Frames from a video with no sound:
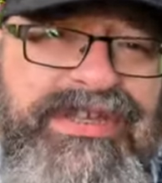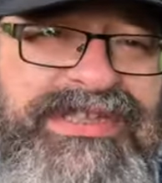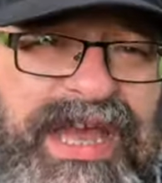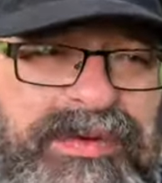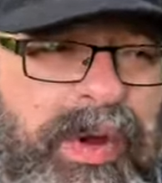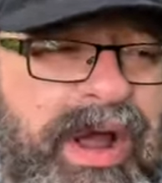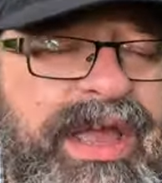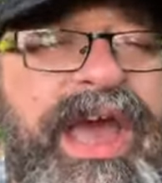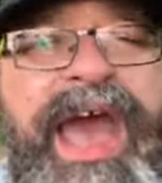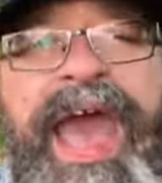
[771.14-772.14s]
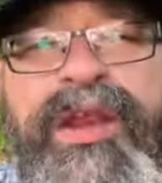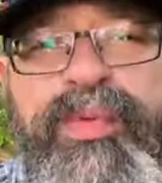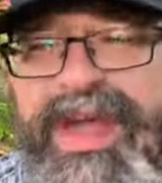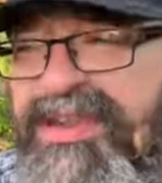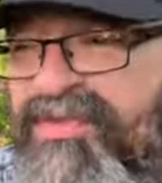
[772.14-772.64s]
the sidewalk and
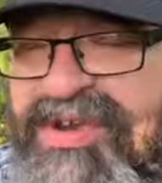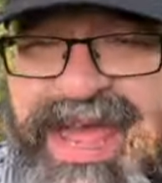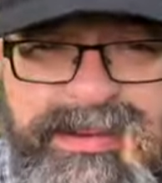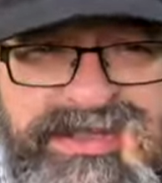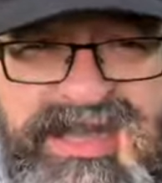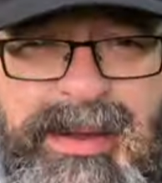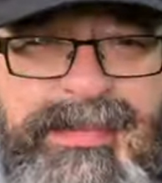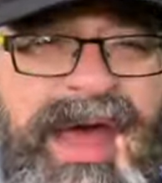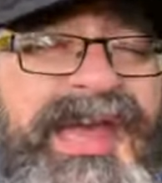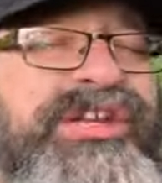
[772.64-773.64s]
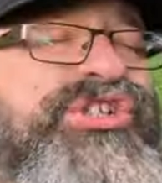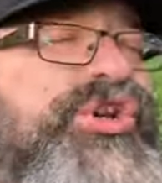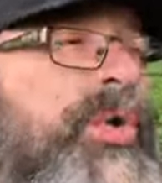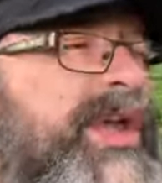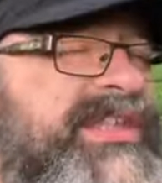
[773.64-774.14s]
waiting for neighbors to come by,
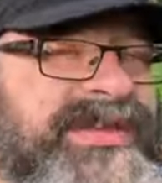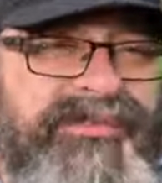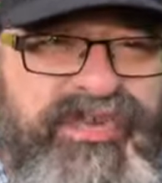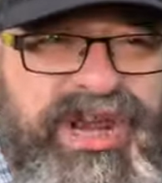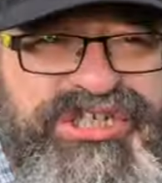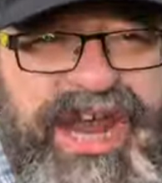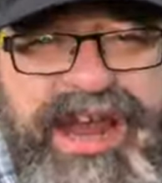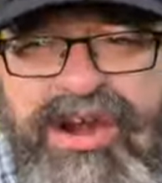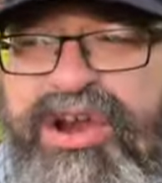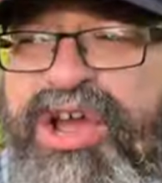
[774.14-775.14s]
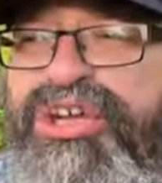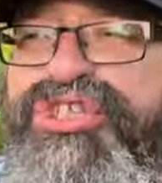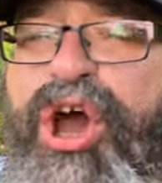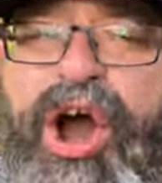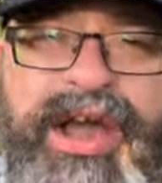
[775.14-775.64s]
enjoying some fresh air,
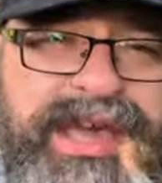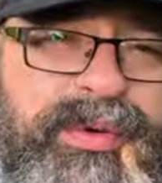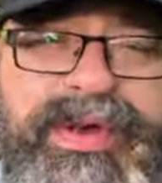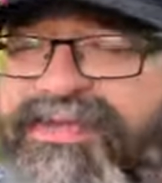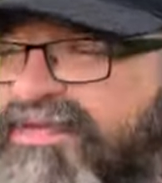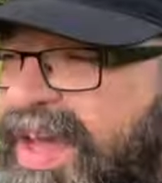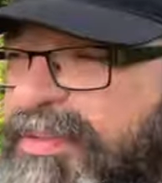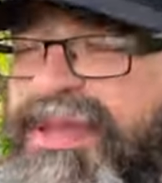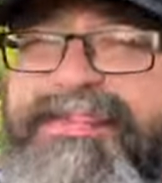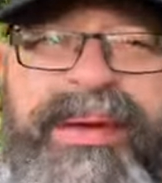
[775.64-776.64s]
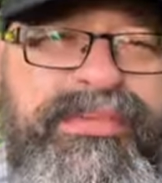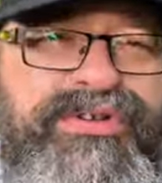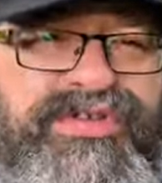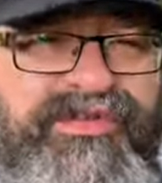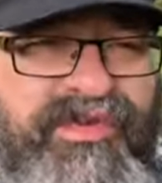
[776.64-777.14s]
talking with family
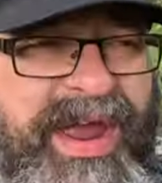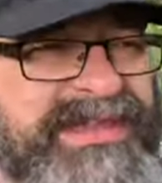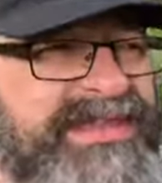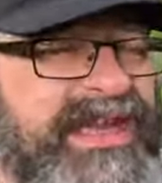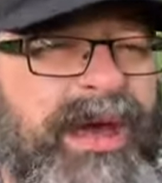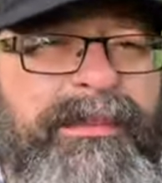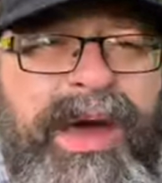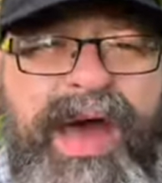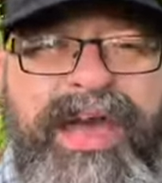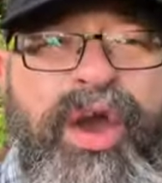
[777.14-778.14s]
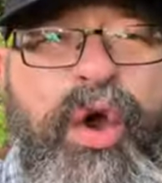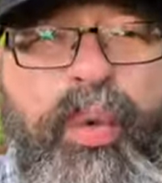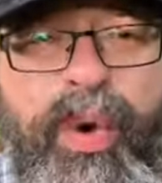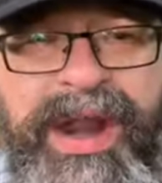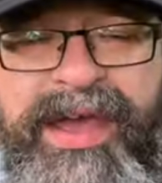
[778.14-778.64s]
members, friends that come by,
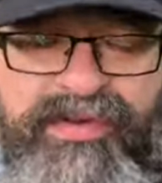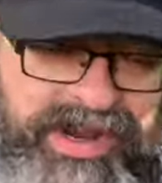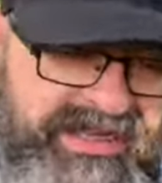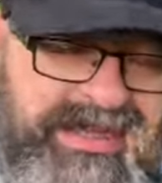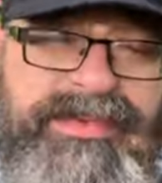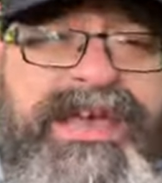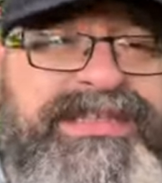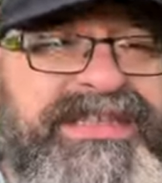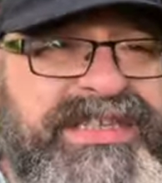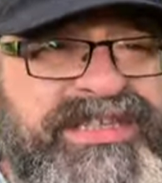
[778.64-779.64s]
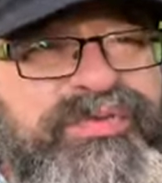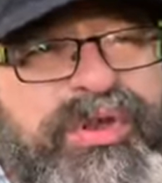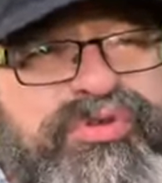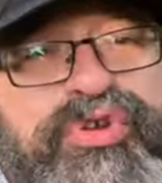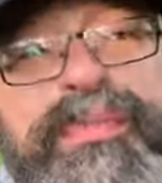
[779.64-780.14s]
whatever. And in some cases, this is
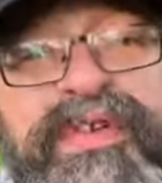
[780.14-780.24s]
what you do